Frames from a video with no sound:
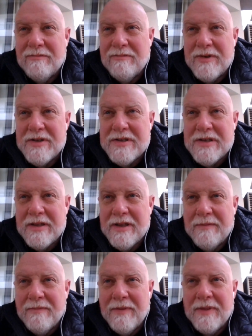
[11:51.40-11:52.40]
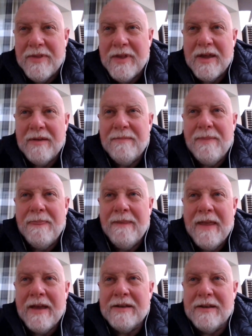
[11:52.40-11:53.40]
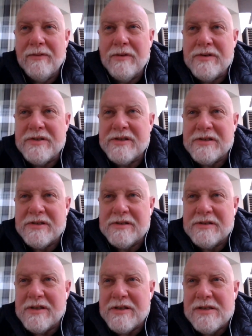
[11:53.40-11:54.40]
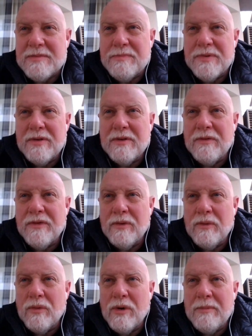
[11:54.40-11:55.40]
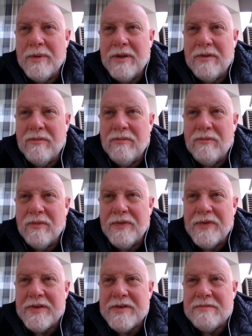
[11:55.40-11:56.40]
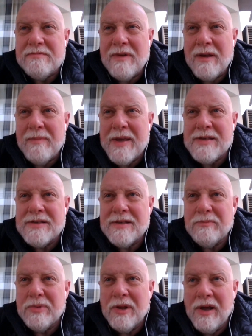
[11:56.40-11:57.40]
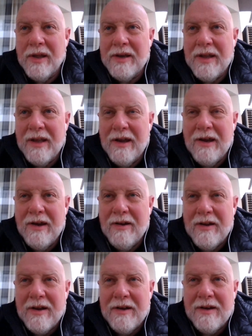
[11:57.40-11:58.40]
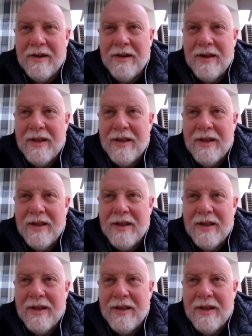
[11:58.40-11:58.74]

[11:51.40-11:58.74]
we see that, that Ann Darrow is just this beautiful woman with this amazing blonde hair, and